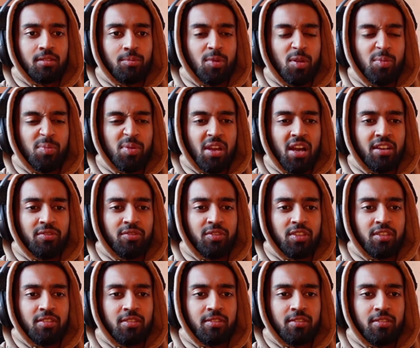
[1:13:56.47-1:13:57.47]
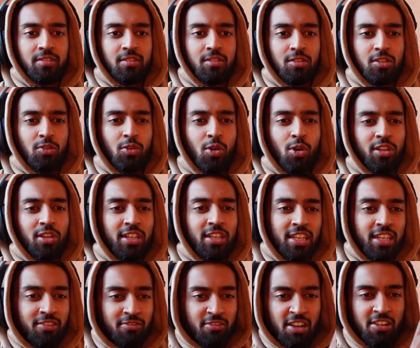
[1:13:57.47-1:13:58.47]
maybe Ivy. They're all
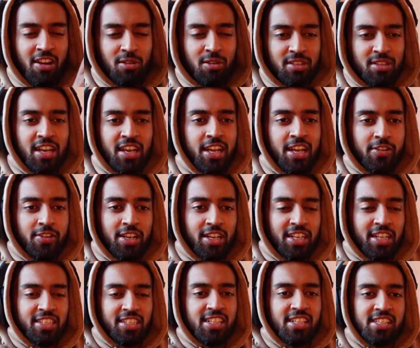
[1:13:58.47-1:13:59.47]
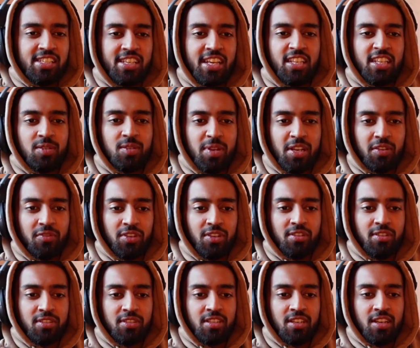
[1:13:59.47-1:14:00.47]
around that area, like Deansgate,
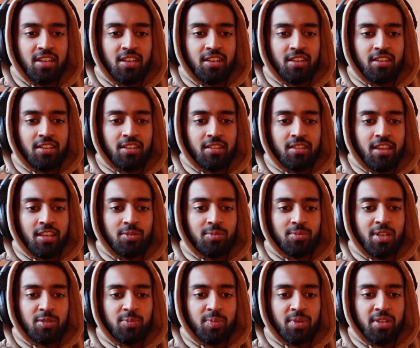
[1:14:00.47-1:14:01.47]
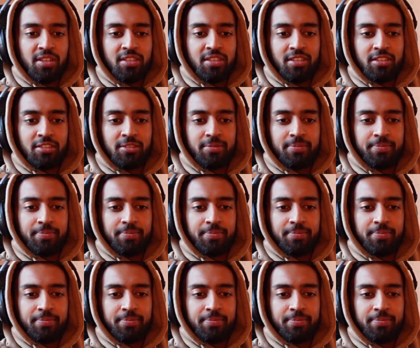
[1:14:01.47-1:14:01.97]
Spinningfields. There's some nice places.